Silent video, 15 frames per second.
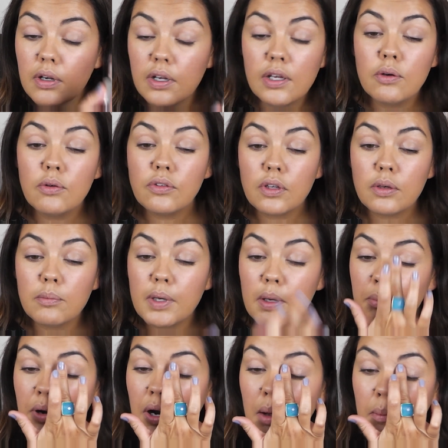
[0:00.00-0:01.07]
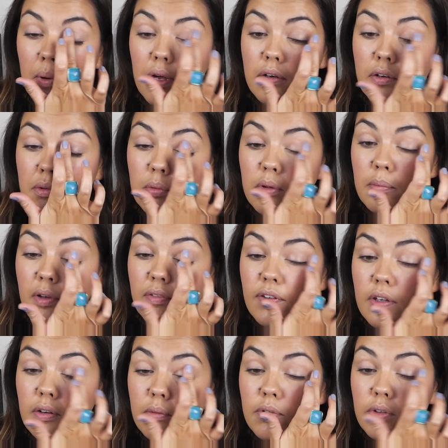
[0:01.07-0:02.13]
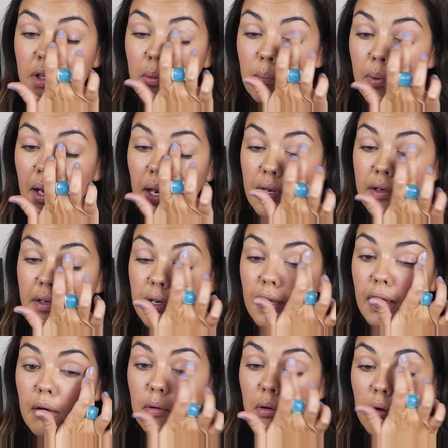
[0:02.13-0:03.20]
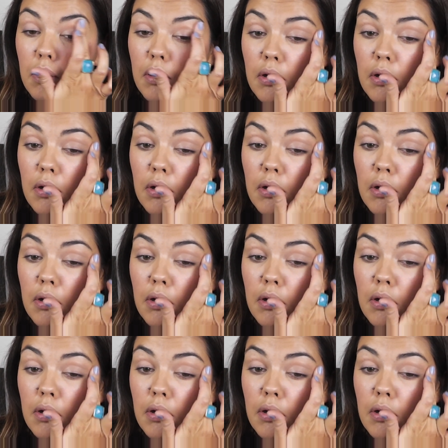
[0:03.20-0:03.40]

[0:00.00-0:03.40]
It also can be a primer, and just with my finger I'm just going to blend it out.